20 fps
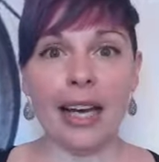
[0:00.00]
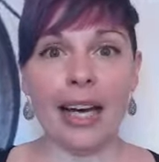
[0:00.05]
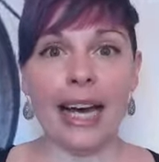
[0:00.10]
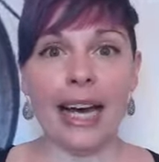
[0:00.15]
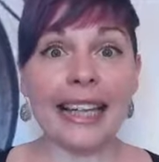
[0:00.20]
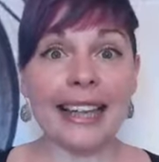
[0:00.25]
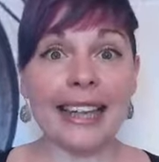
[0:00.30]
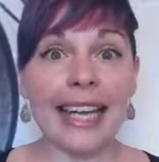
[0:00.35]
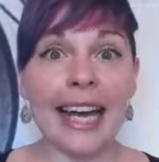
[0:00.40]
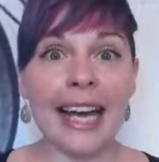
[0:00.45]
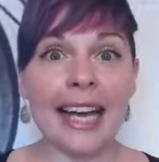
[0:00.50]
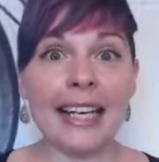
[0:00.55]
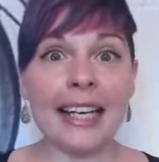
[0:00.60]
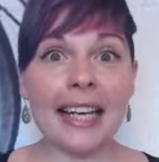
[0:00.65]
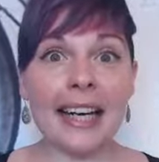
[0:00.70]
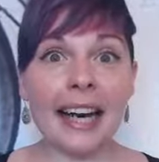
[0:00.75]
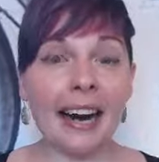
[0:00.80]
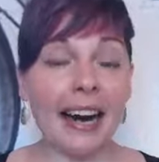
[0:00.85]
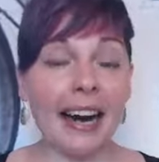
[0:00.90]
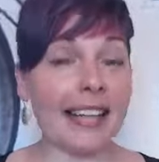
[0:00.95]
And then
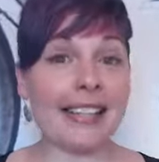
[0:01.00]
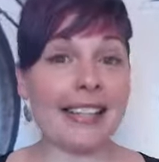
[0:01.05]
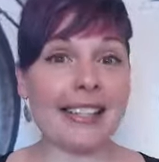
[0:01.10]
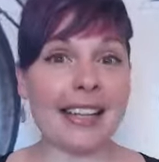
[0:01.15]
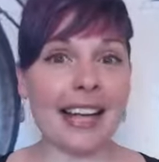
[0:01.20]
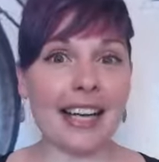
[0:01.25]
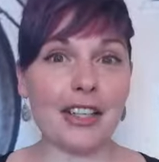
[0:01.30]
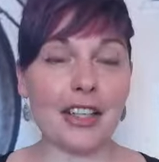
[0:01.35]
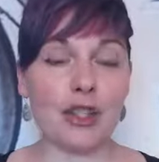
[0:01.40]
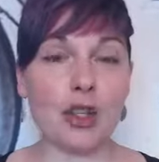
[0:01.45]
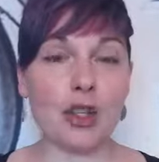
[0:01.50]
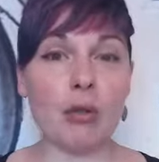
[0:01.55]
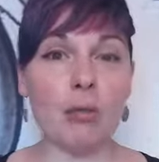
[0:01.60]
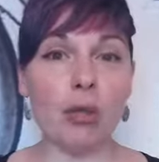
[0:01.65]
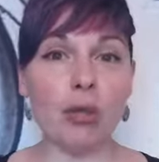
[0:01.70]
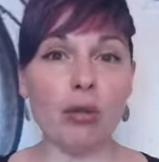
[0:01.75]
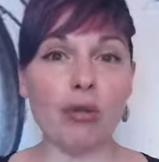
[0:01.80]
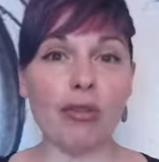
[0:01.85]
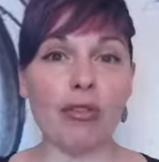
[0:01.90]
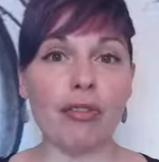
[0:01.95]
I decided to
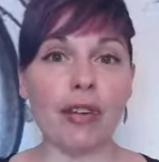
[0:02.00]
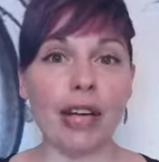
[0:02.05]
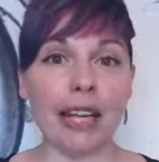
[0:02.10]
move.